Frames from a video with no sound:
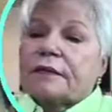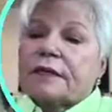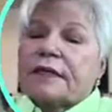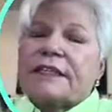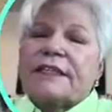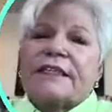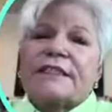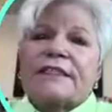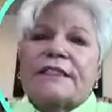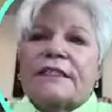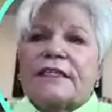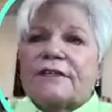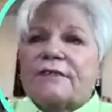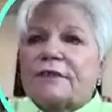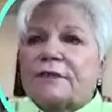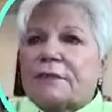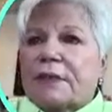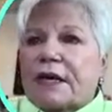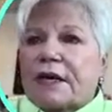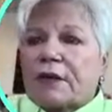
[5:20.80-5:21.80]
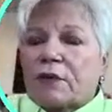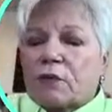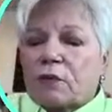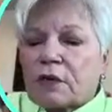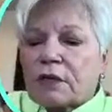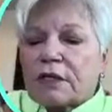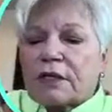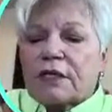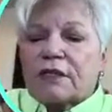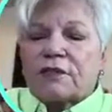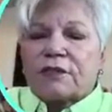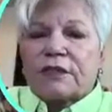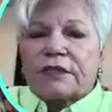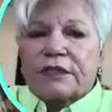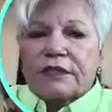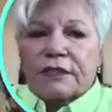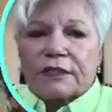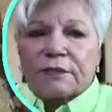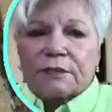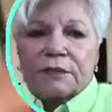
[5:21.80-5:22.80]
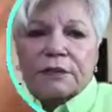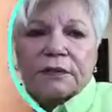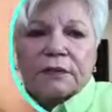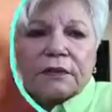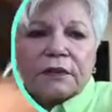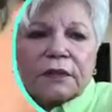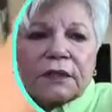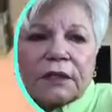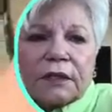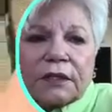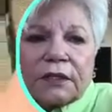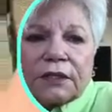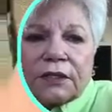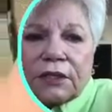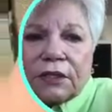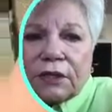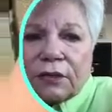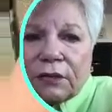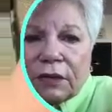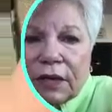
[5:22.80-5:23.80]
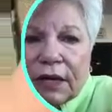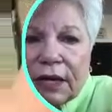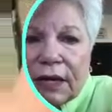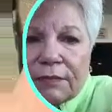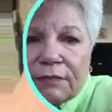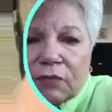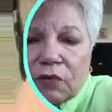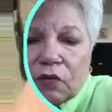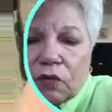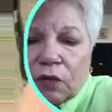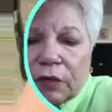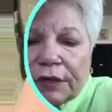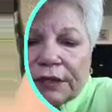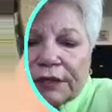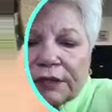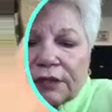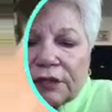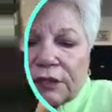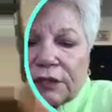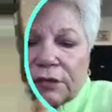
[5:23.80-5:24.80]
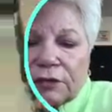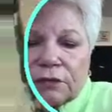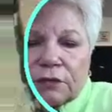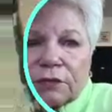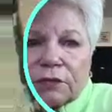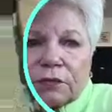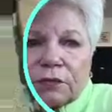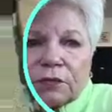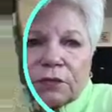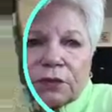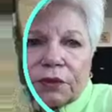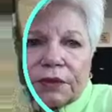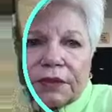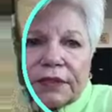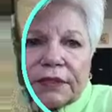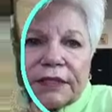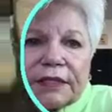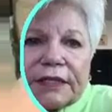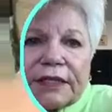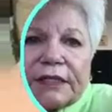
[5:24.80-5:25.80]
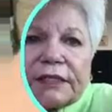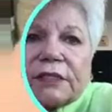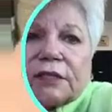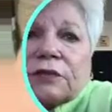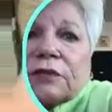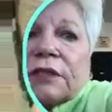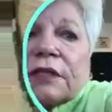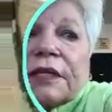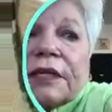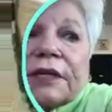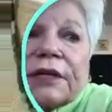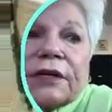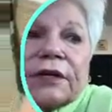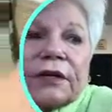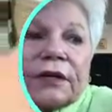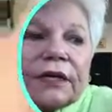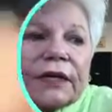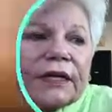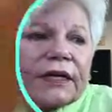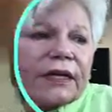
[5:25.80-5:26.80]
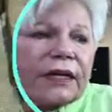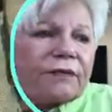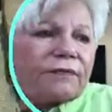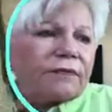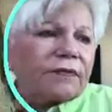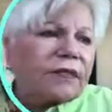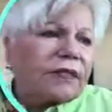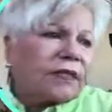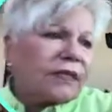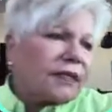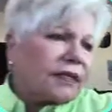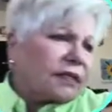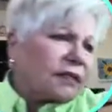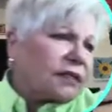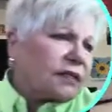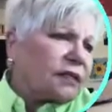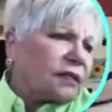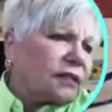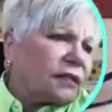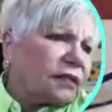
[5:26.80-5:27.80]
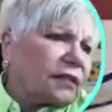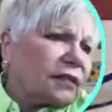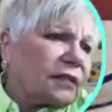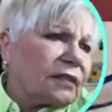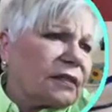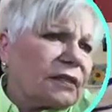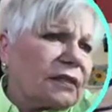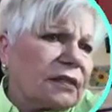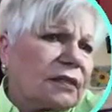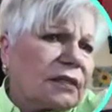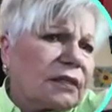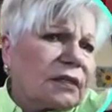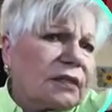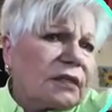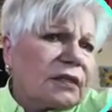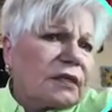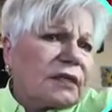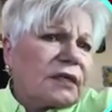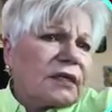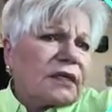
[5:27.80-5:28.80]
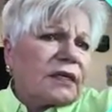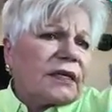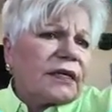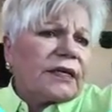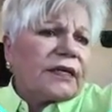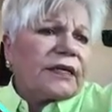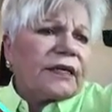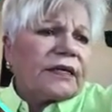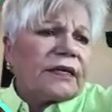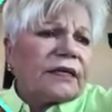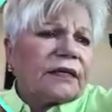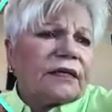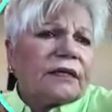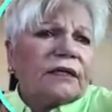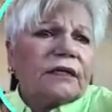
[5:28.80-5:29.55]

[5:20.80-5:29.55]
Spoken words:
doesn't even matter what color it is, but you know, I'm going to put these on here, and I think I